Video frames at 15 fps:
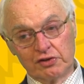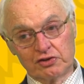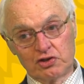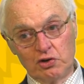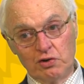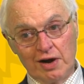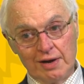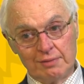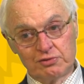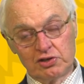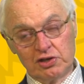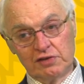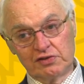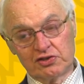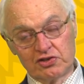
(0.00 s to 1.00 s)
two armed
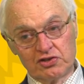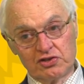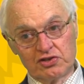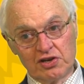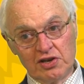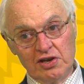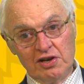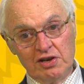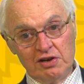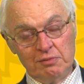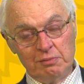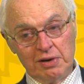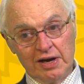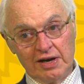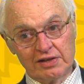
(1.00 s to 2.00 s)
services
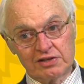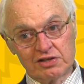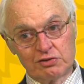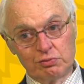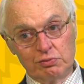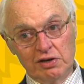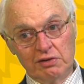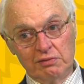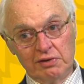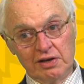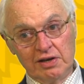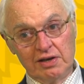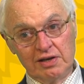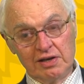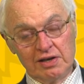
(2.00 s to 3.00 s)
parts where
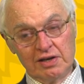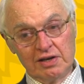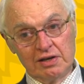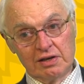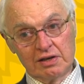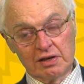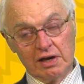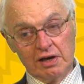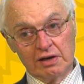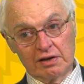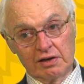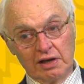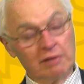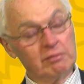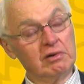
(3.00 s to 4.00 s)
we
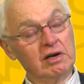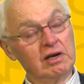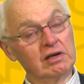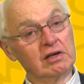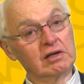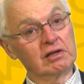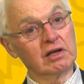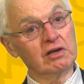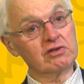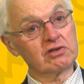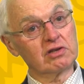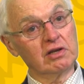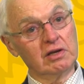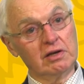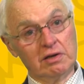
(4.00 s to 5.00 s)
collaborated
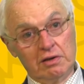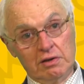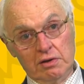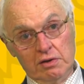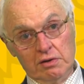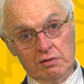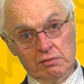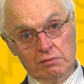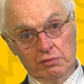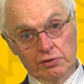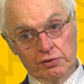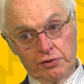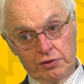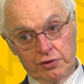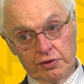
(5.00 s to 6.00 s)
closely
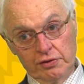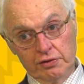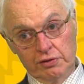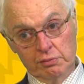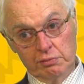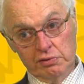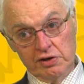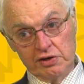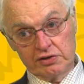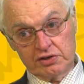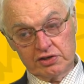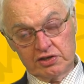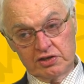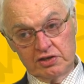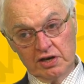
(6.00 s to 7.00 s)
with the
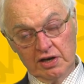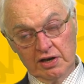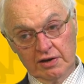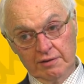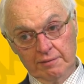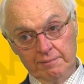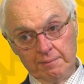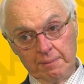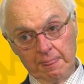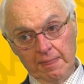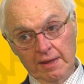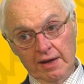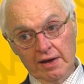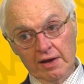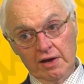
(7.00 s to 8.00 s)
Brits.
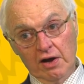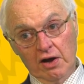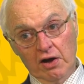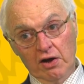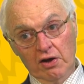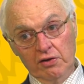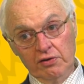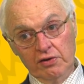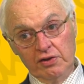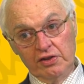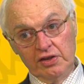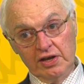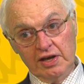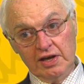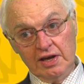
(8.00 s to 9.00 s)
On
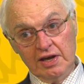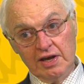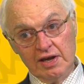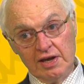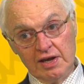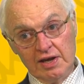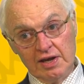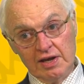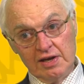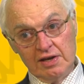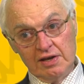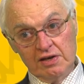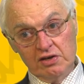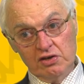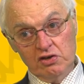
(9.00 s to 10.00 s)
the
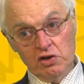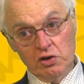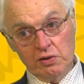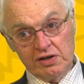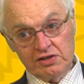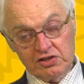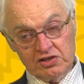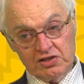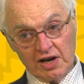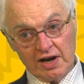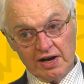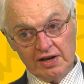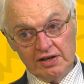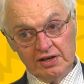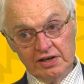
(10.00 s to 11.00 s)
US
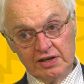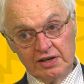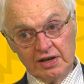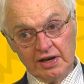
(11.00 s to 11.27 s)
side,